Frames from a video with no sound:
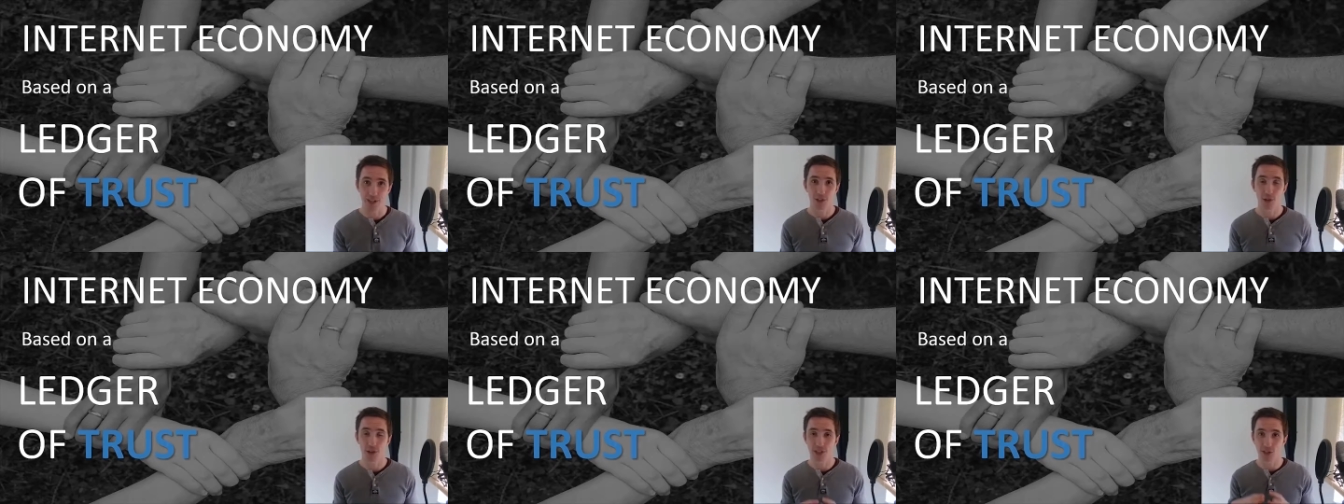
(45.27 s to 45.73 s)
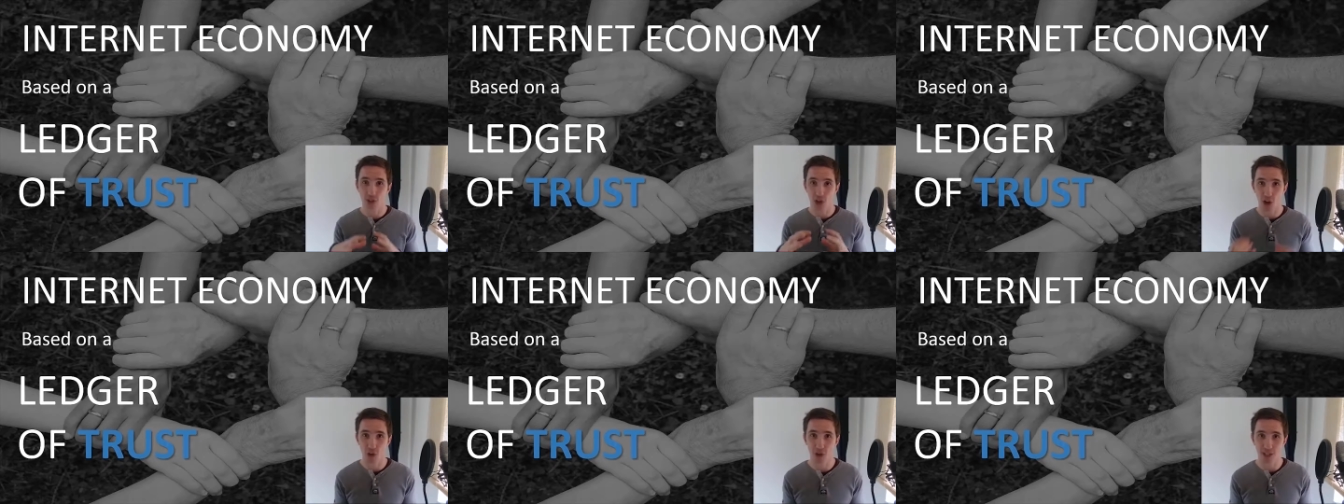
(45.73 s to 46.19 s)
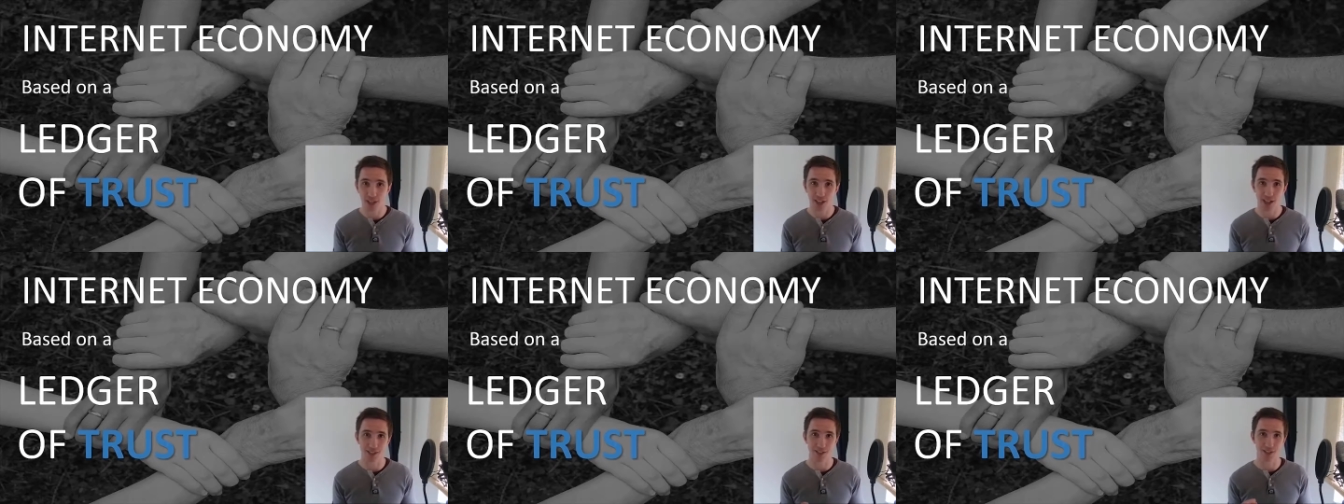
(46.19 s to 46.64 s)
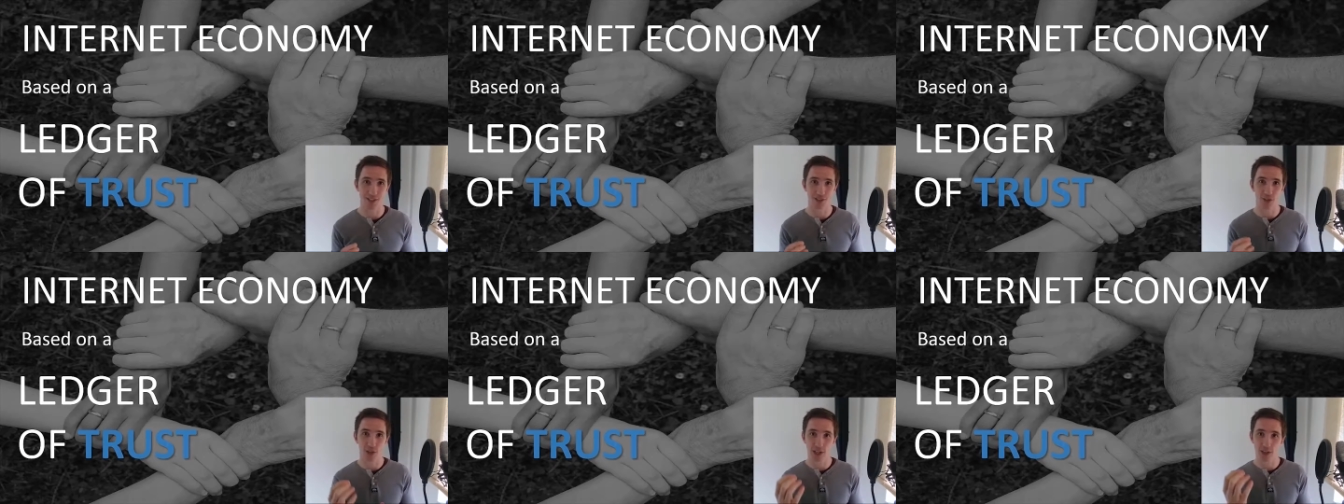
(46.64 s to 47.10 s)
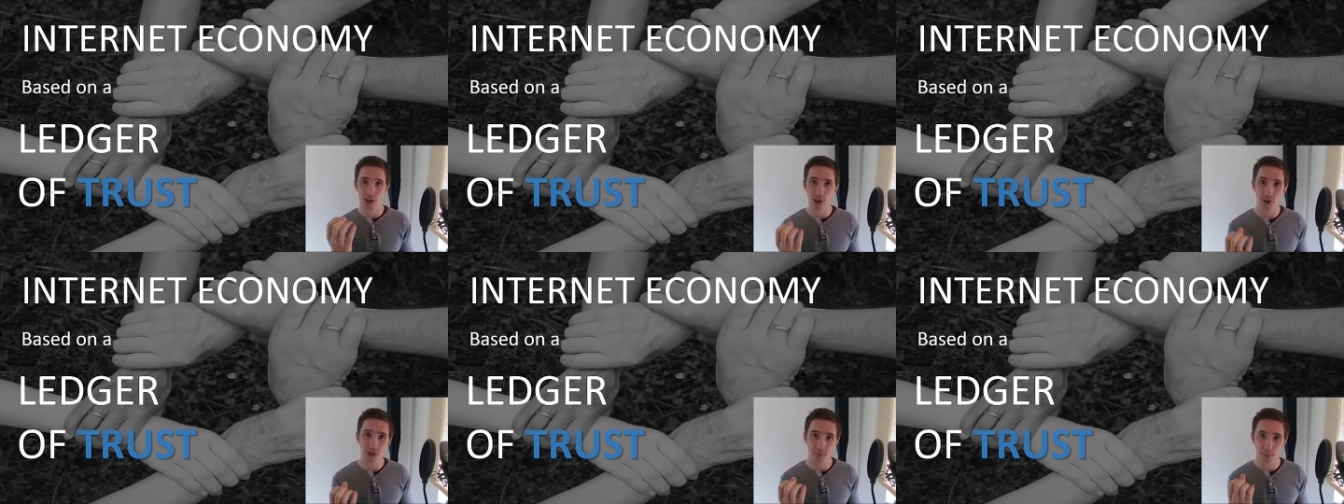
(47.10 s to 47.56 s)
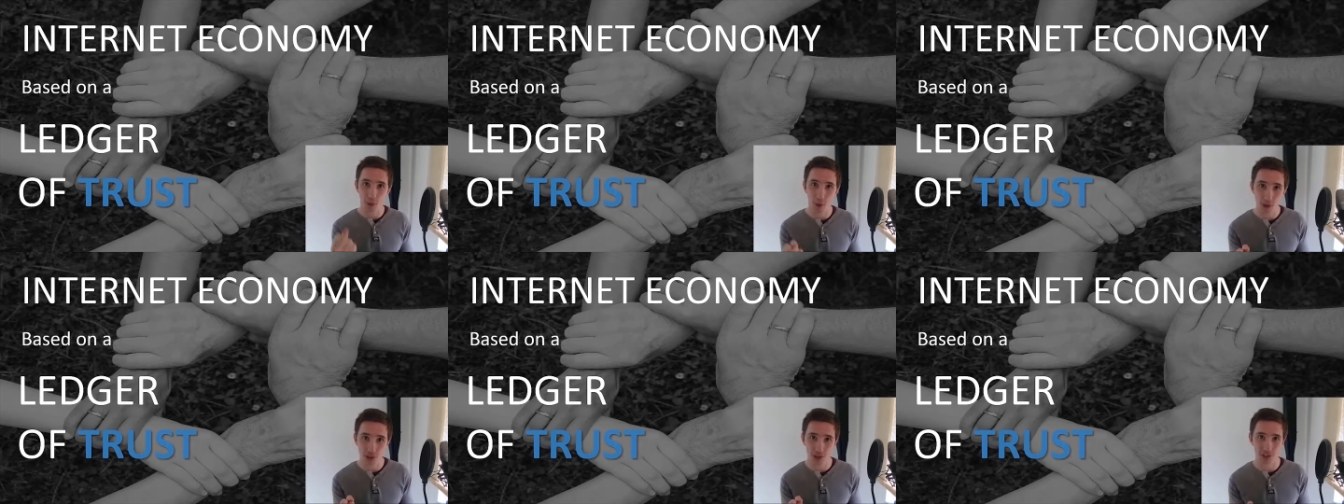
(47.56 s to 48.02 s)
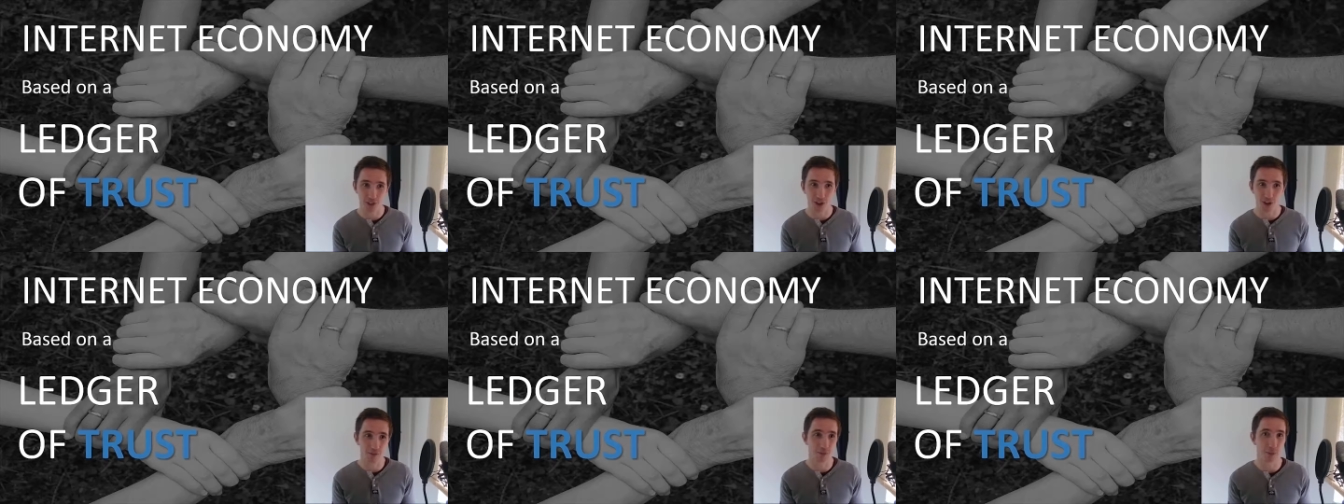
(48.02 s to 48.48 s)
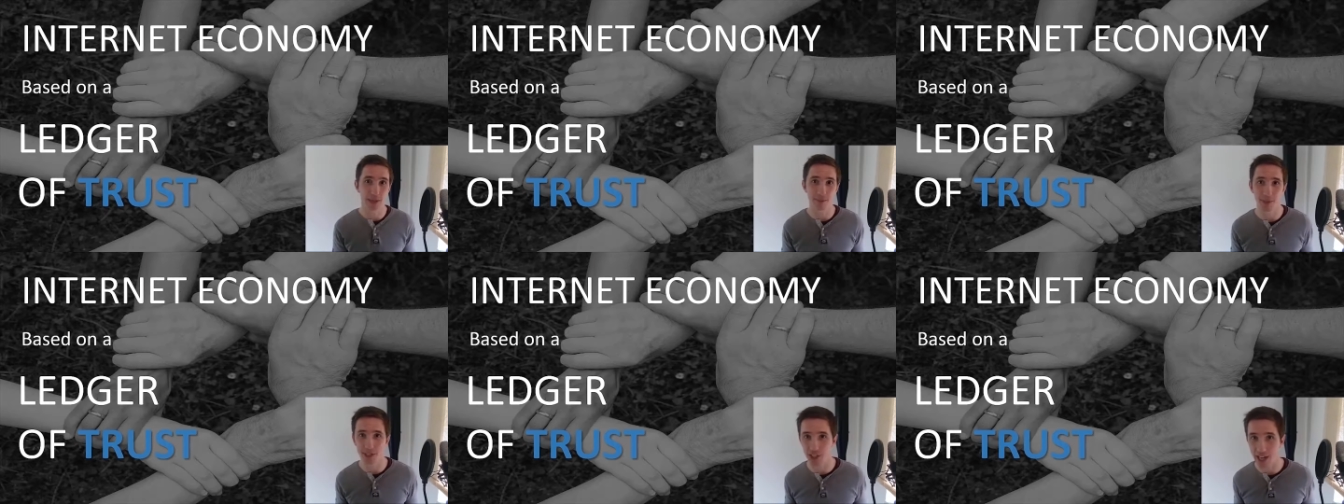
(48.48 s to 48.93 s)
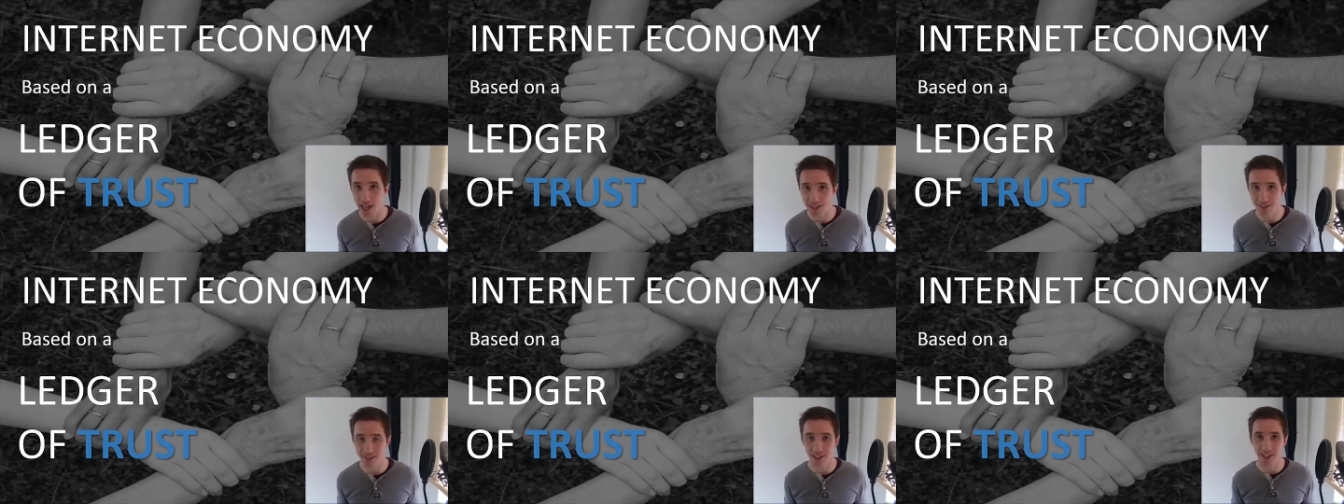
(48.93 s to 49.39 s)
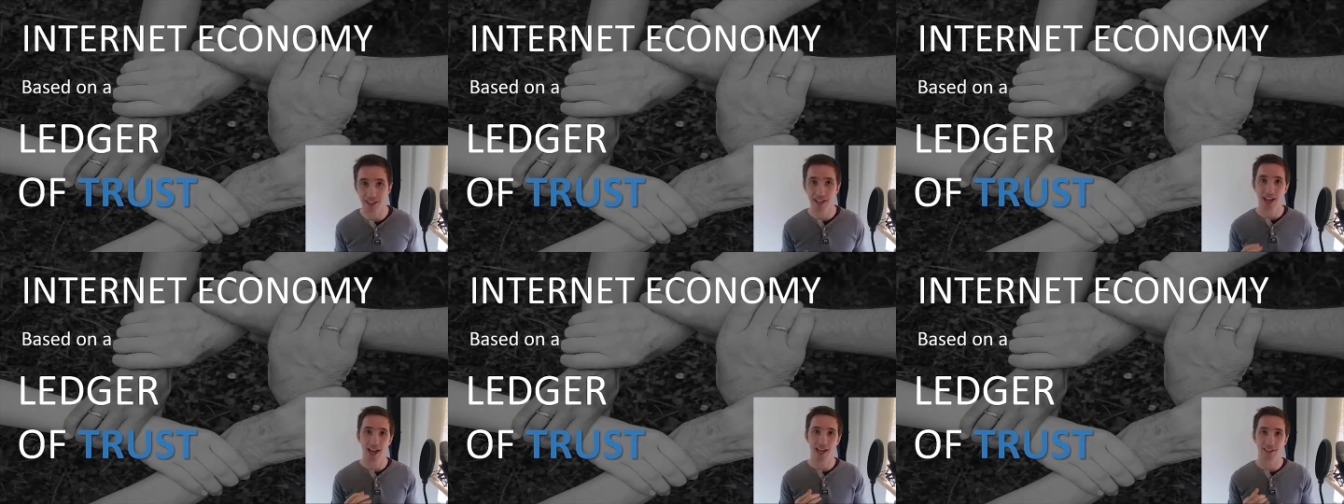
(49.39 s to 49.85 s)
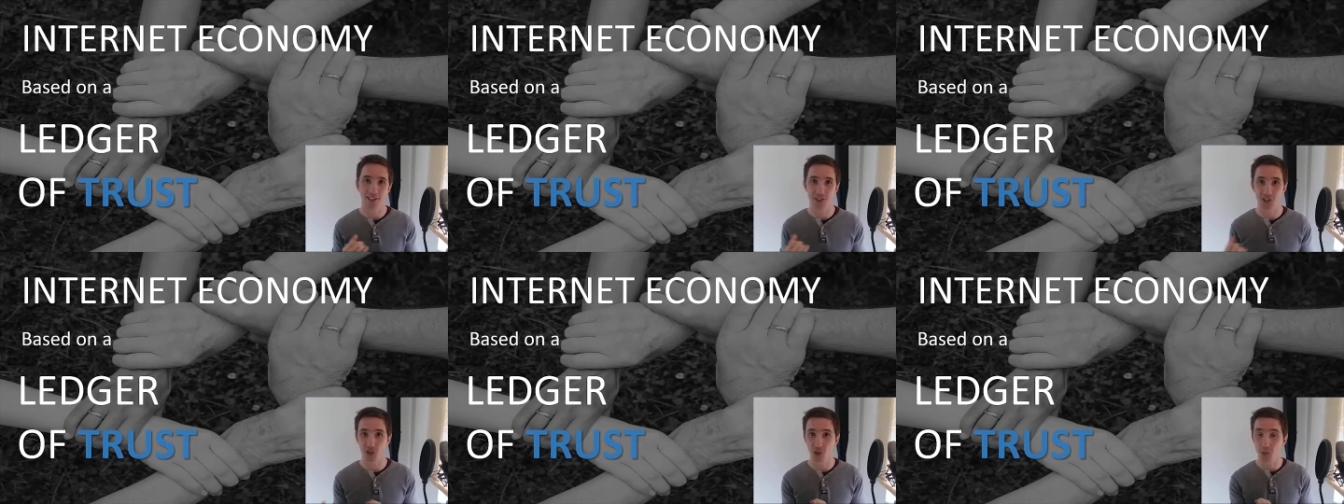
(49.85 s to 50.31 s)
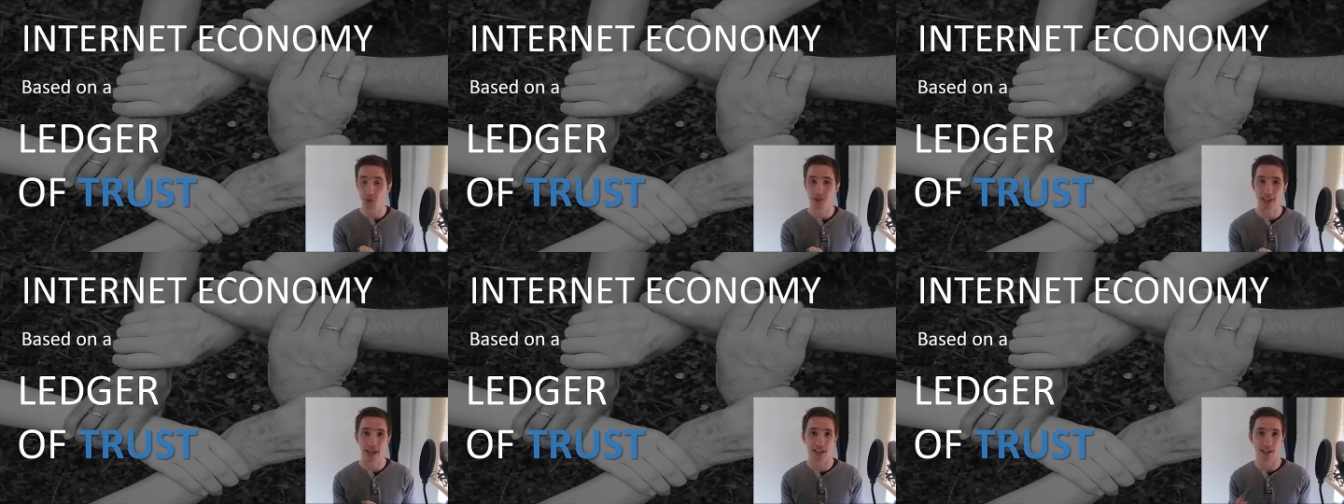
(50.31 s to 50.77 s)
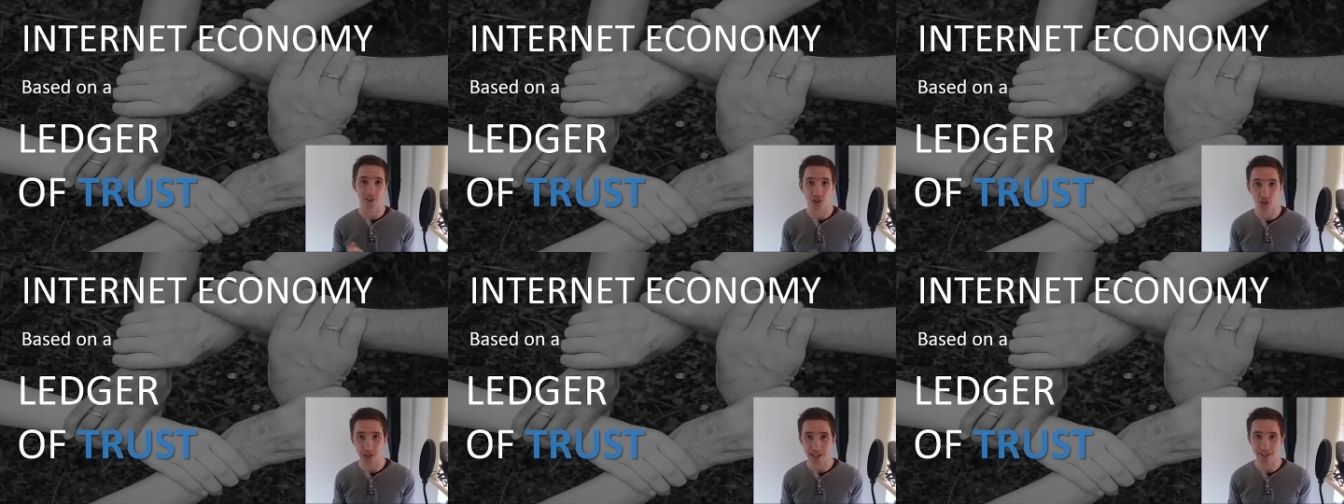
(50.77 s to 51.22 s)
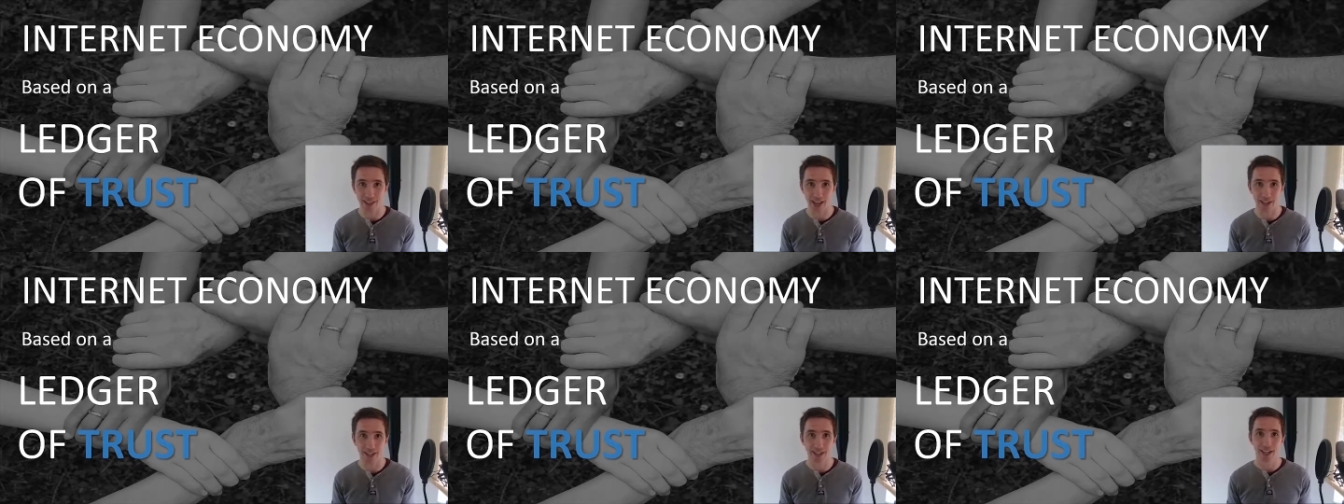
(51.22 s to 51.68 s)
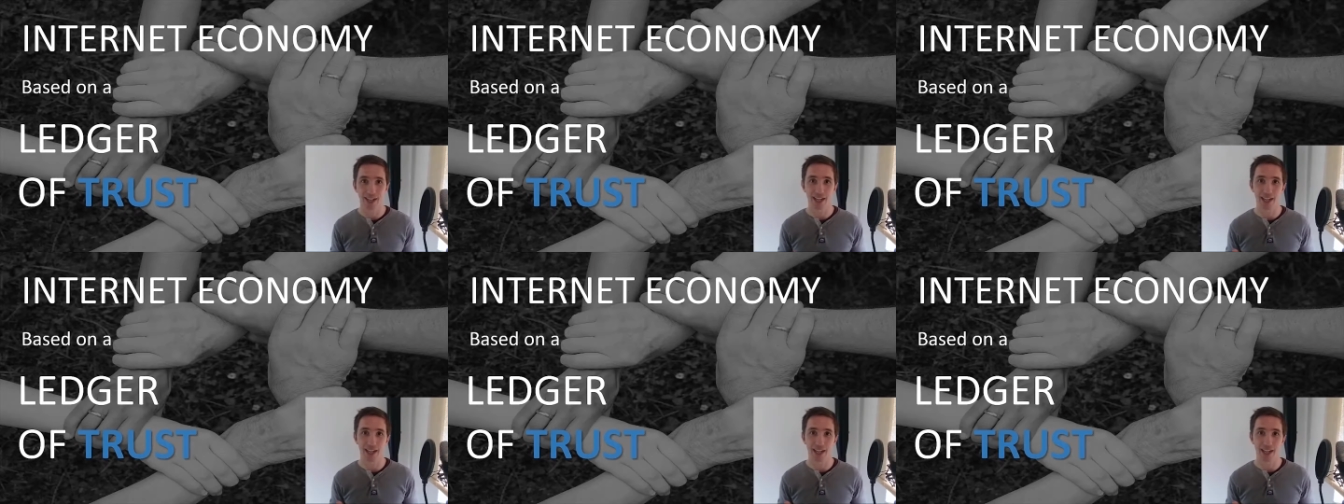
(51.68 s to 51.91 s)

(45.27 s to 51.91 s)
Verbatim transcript: You can tokenize this. You can own a portion of pretty much anything and distribute that and trade that